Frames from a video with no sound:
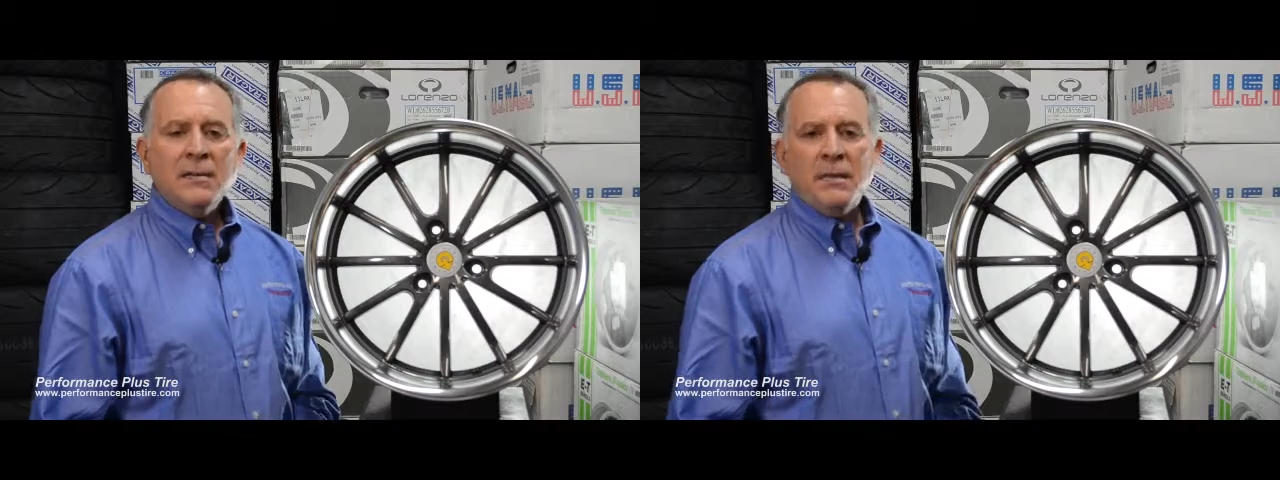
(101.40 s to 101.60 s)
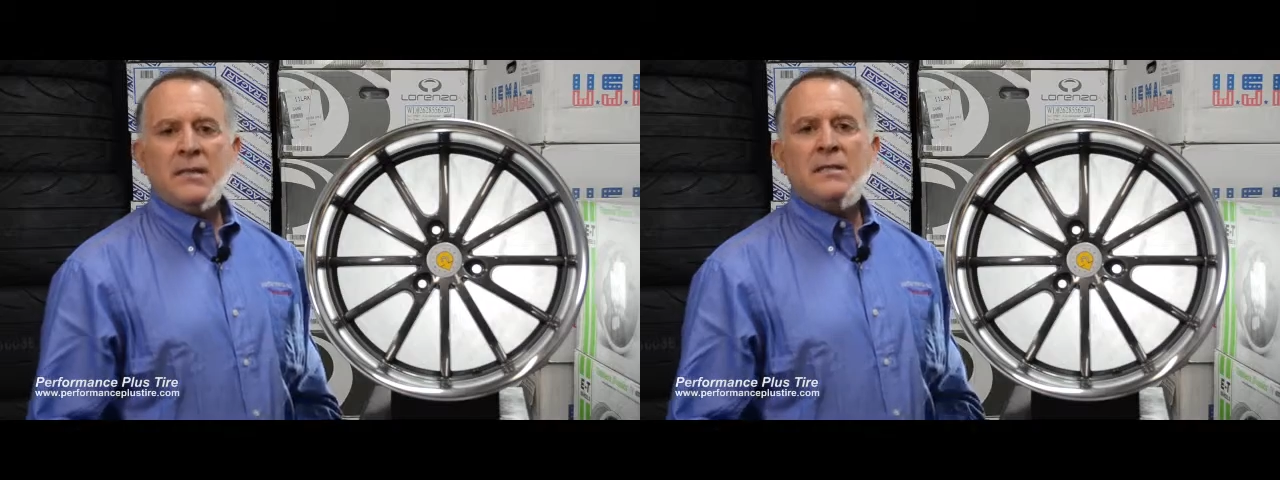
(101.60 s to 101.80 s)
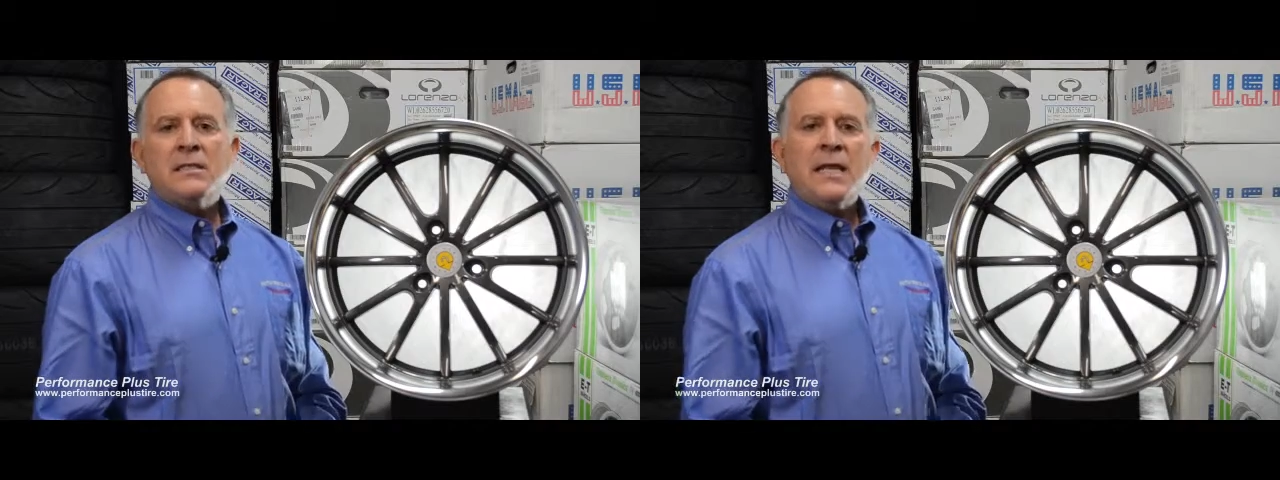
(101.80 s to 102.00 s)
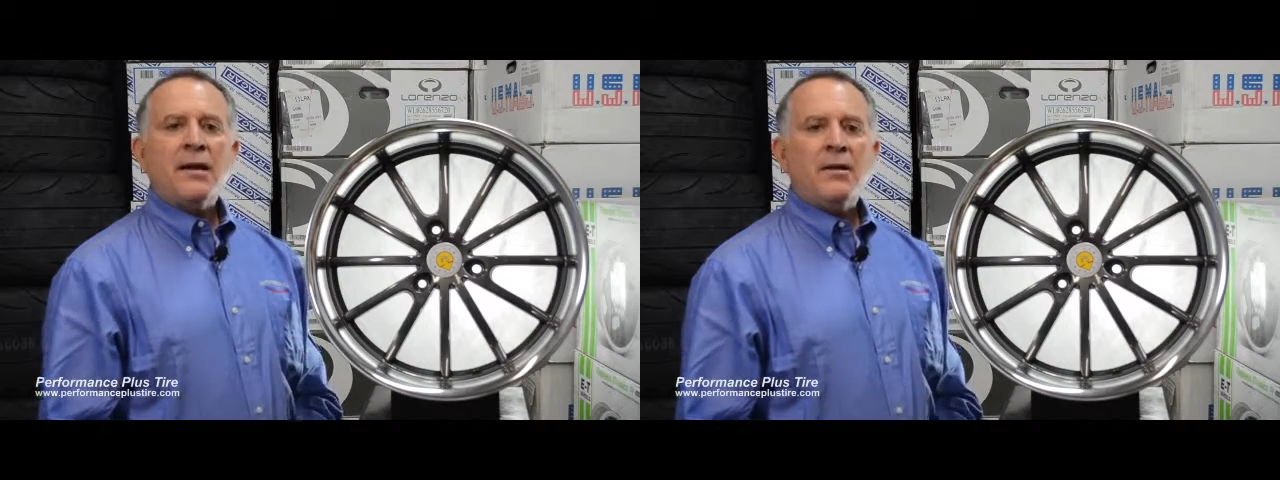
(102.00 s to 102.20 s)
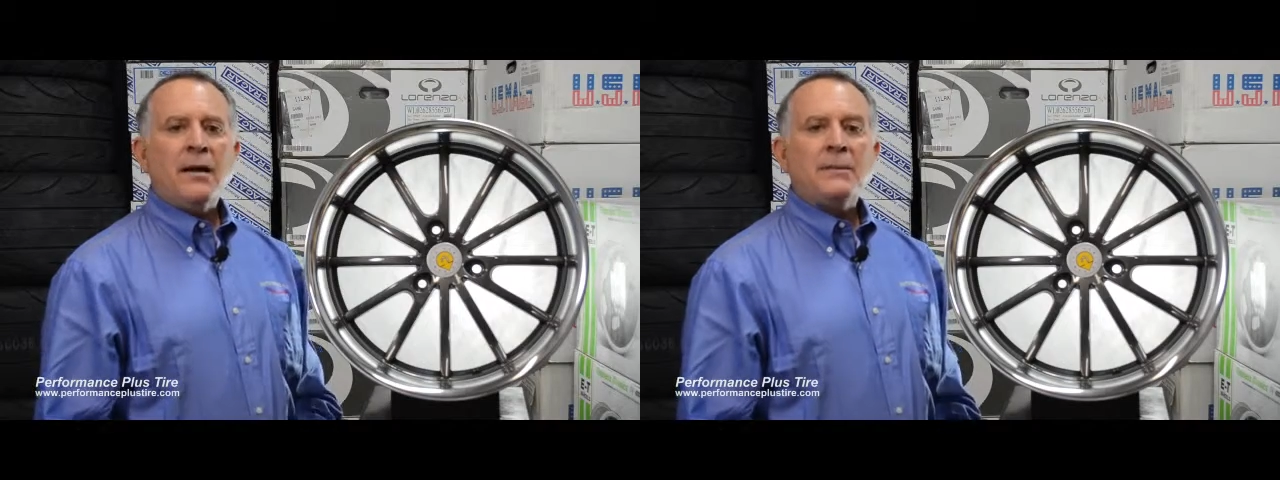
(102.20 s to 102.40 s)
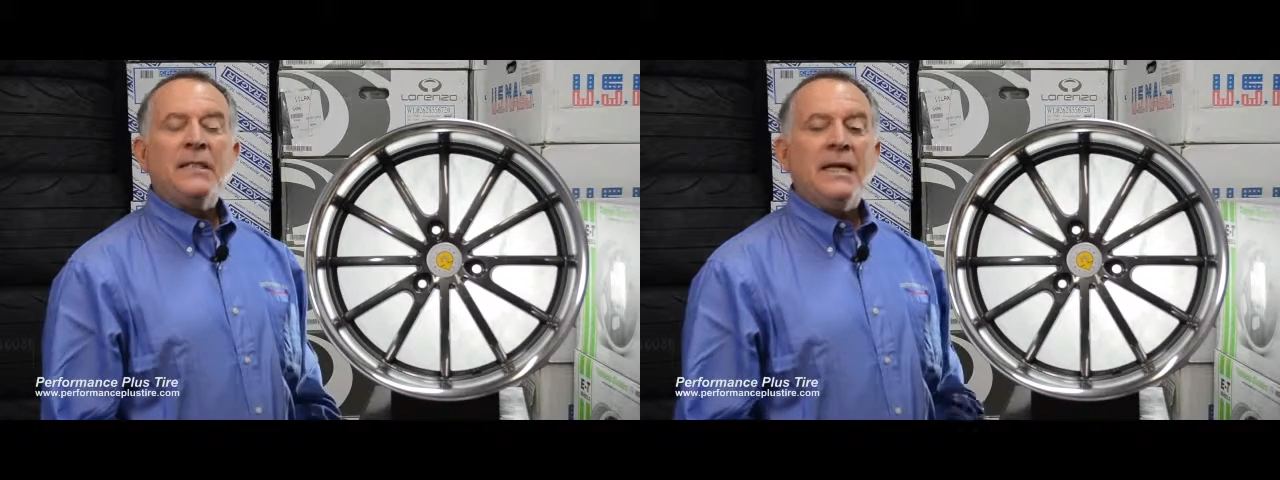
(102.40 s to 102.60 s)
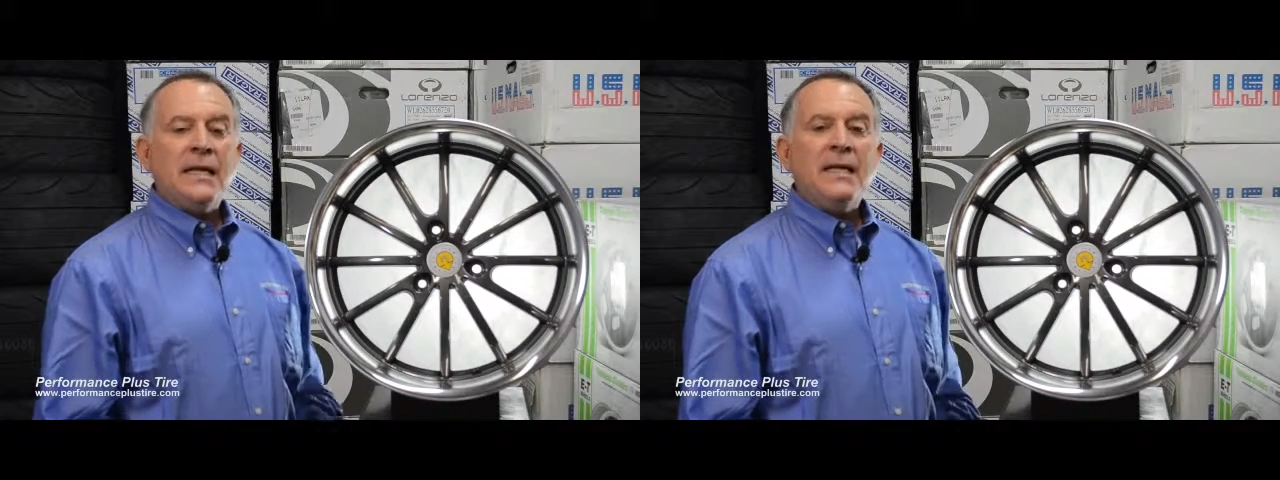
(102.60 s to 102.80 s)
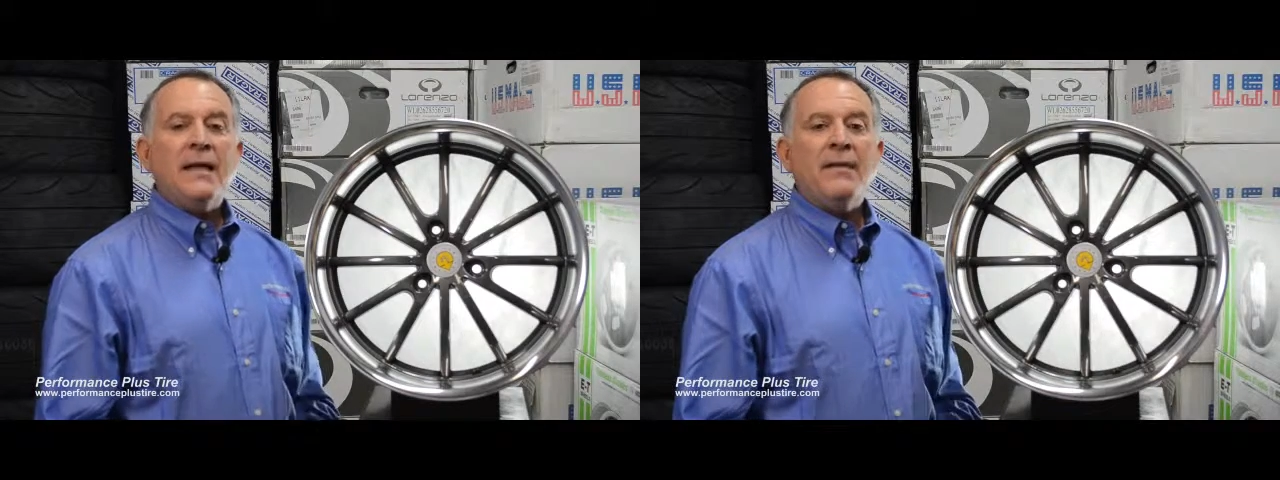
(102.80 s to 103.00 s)
because the staggered option, they
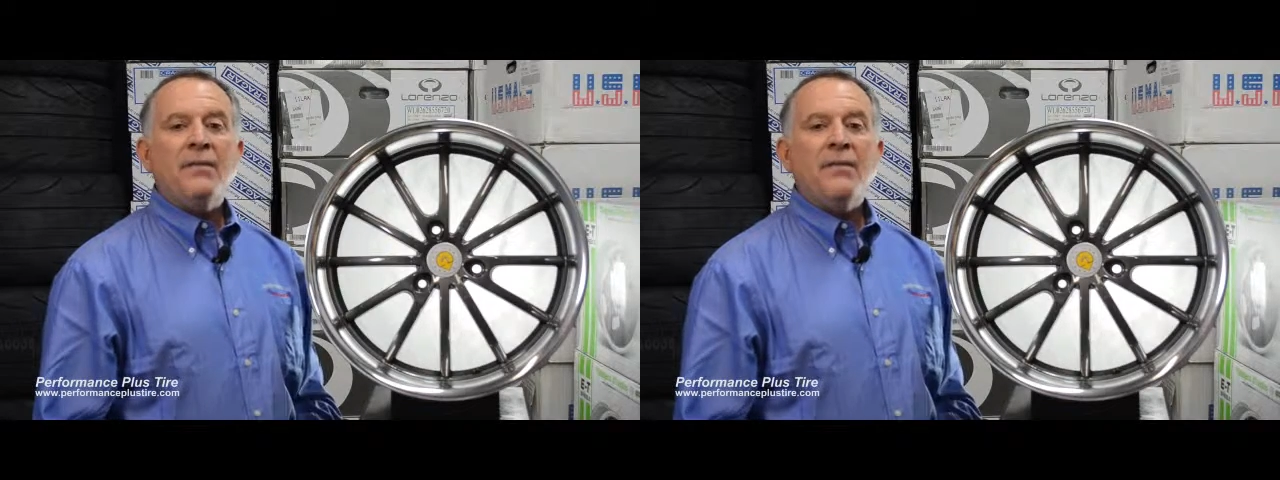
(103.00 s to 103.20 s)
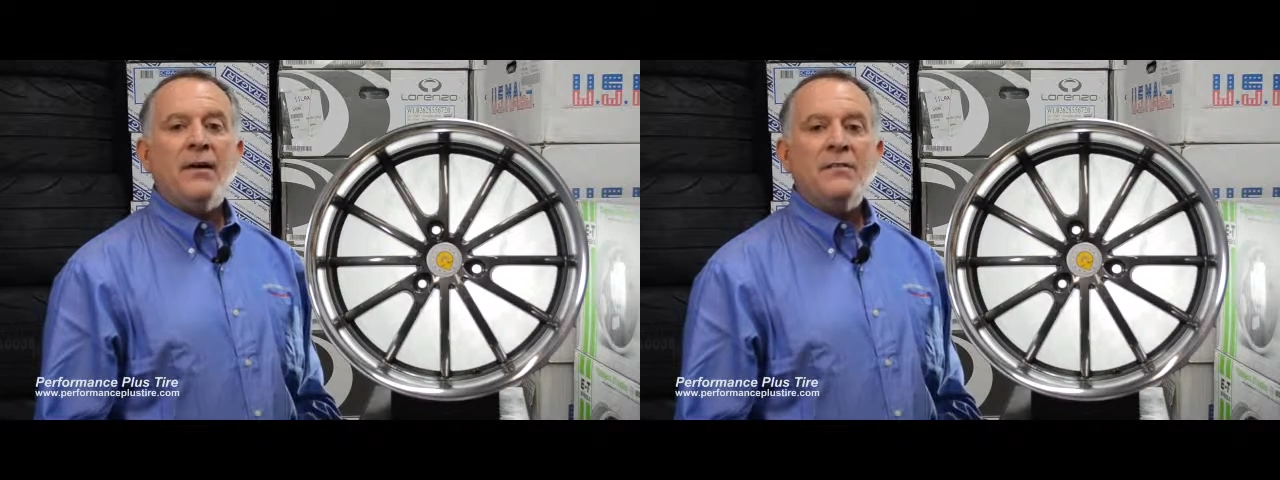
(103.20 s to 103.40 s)
need to have different